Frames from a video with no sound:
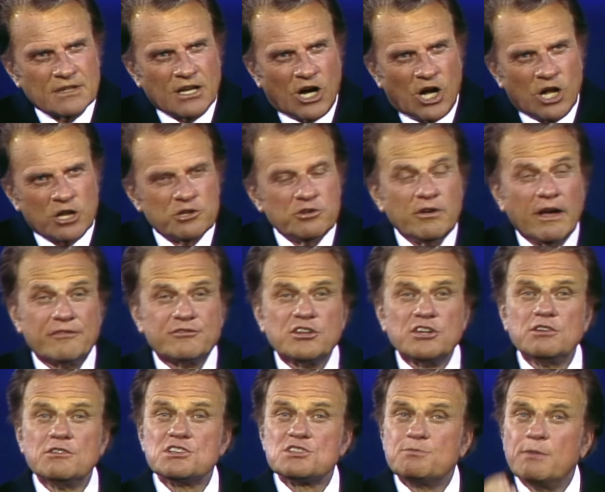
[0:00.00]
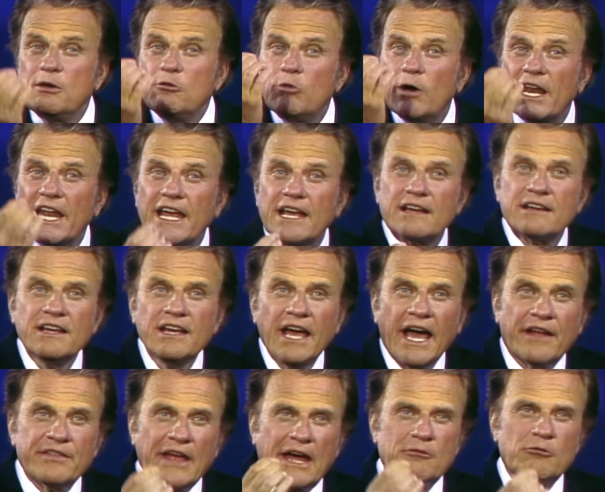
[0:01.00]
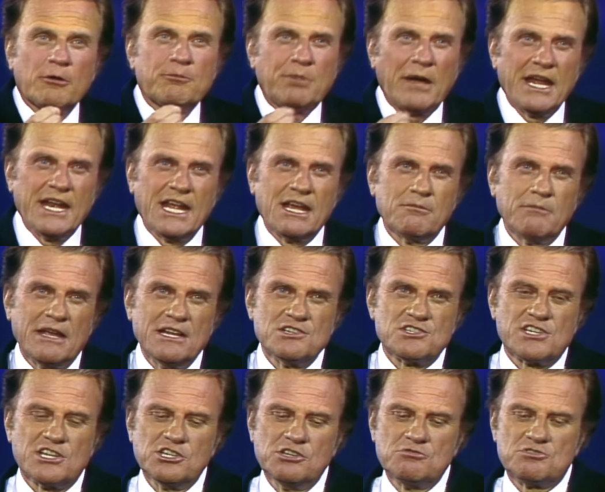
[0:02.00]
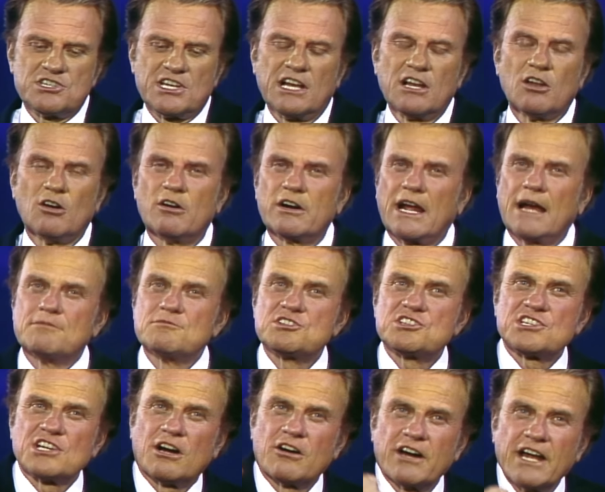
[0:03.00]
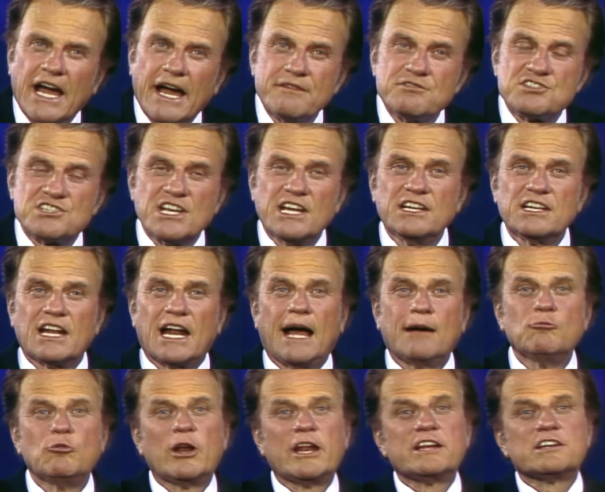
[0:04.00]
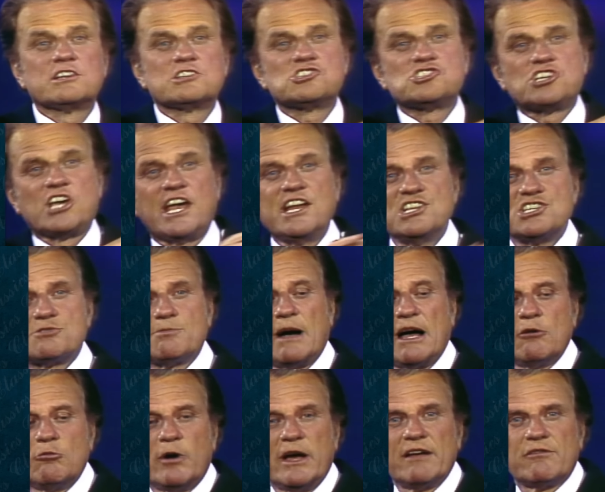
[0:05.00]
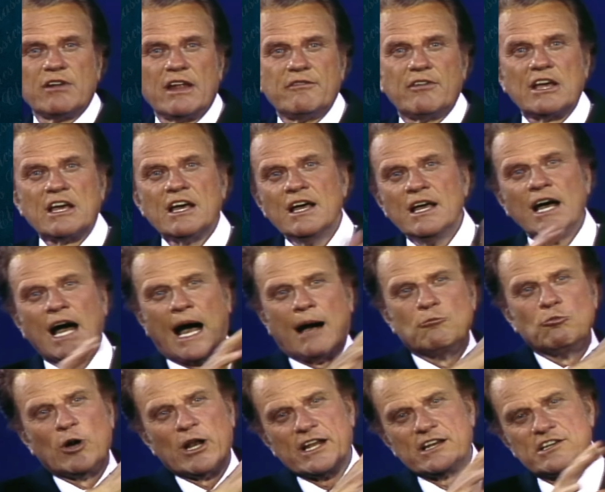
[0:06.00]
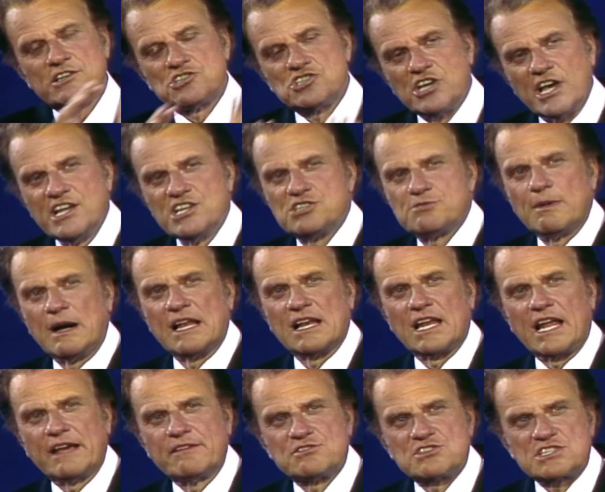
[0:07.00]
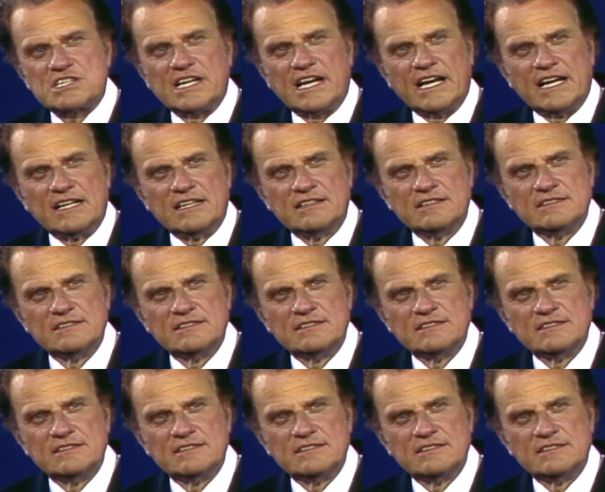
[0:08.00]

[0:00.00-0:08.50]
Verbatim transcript: All you have to do is be willing, and that repenting means that you say, "Lord, I'm sorry I've sinned, and I'm willing to change my way of living. I'm willing to change my lifestyle."